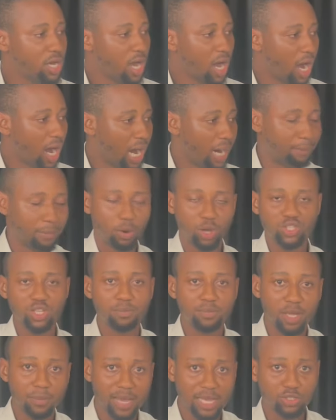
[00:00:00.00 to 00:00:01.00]
My
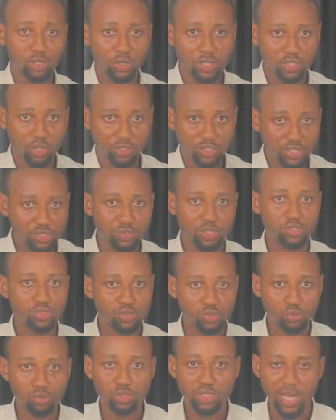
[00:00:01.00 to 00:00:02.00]
WhatsApp number is always on the screen
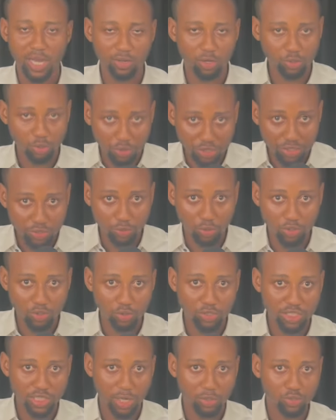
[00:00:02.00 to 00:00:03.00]
too. You can also
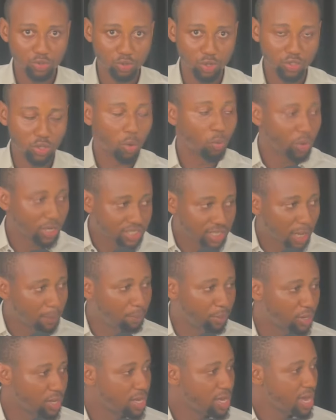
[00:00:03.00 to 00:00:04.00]
reach out to us on WhatsApp.
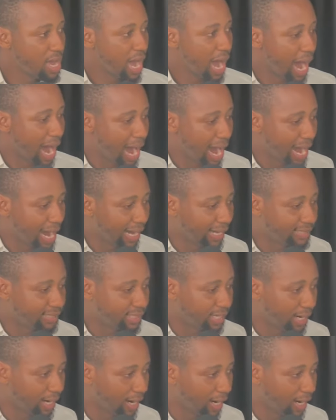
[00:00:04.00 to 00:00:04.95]
And